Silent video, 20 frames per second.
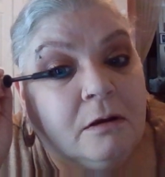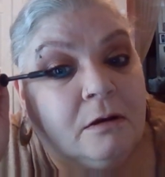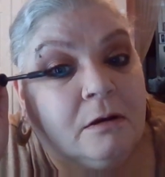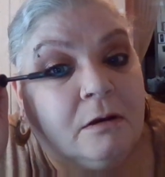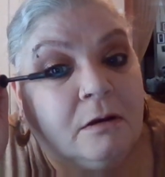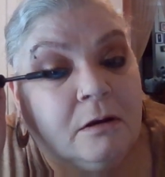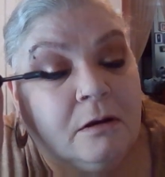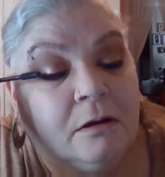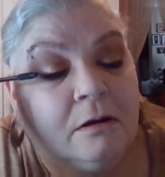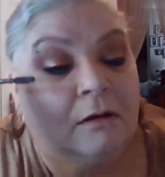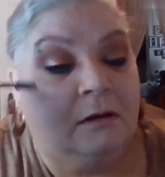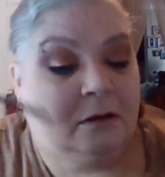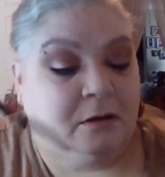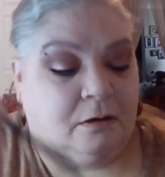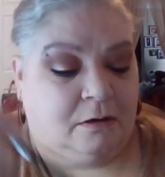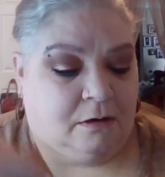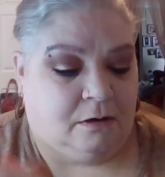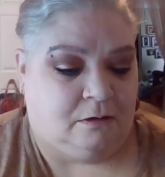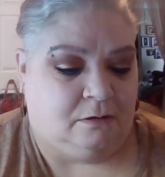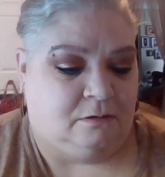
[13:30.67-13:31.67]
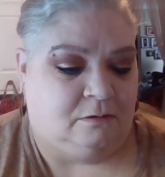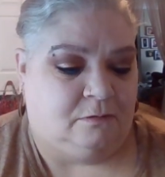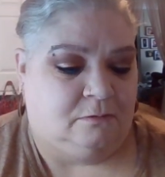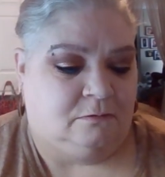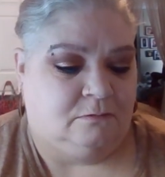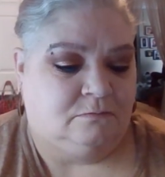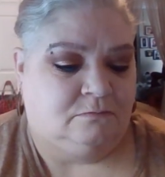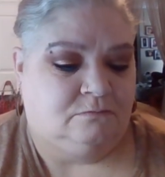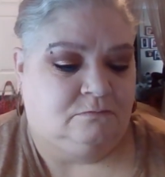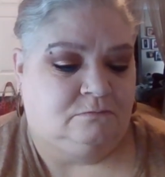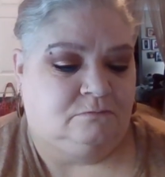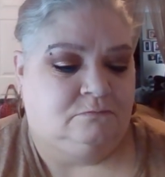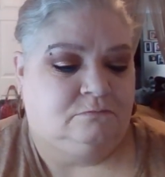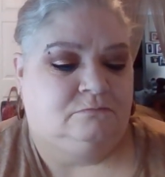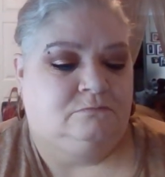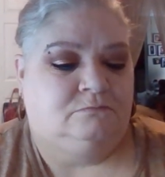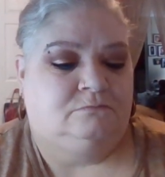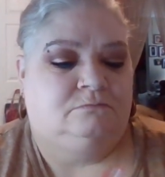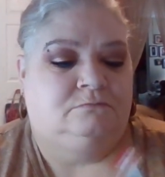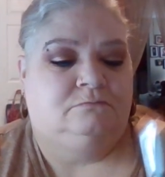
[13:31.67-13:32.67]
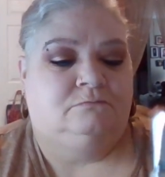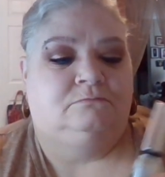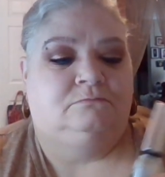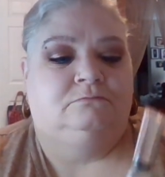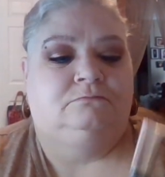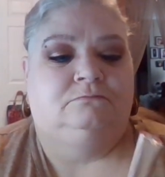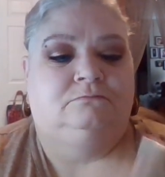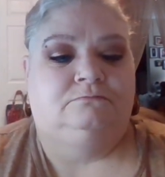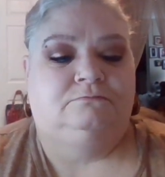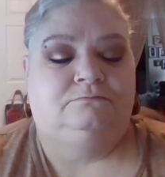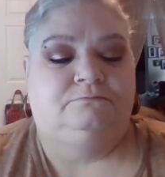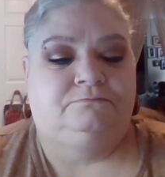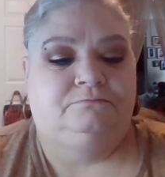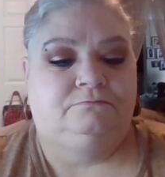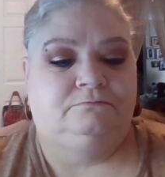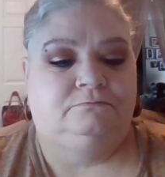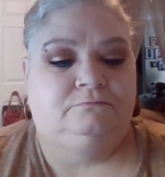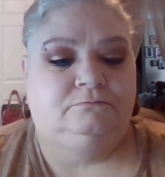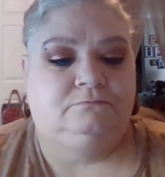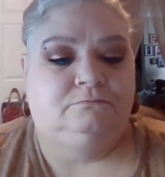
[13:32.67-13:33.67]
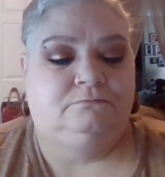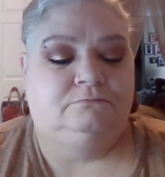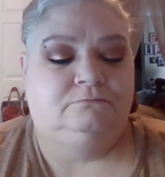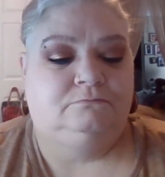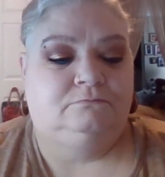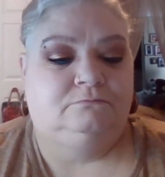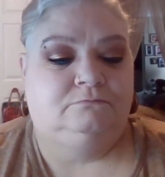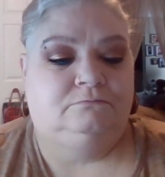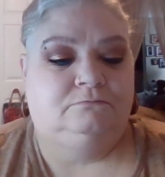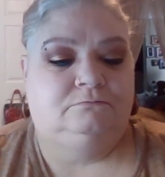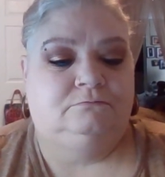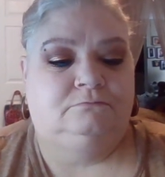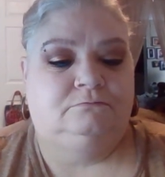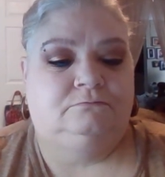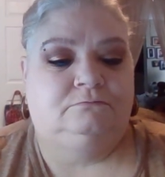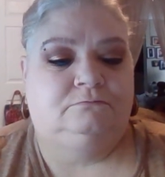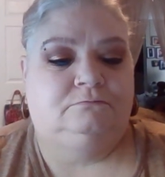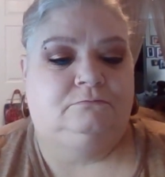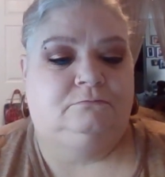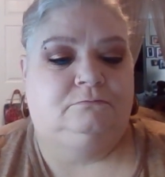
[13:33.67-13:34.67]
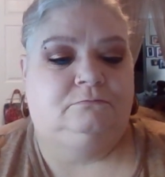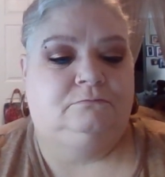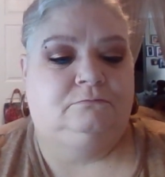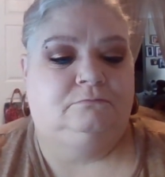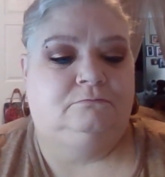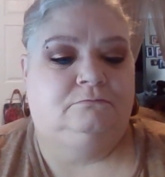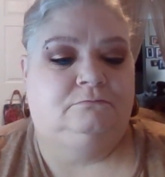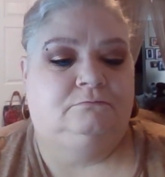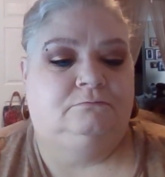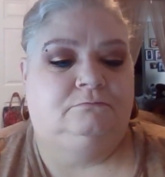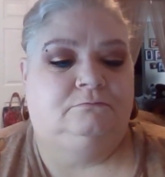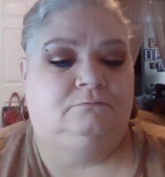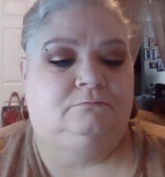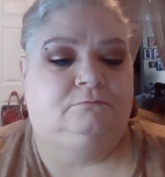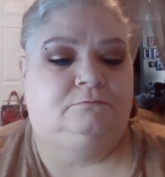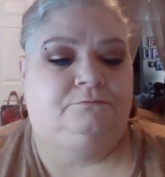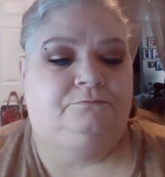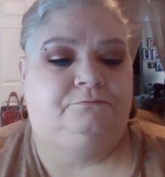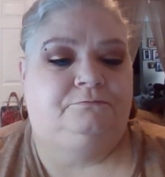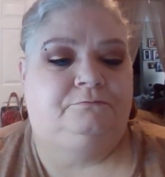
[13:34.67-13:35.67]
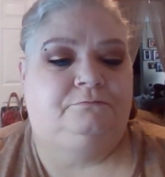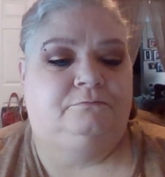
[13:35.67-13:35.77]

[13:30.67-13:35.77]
(silence)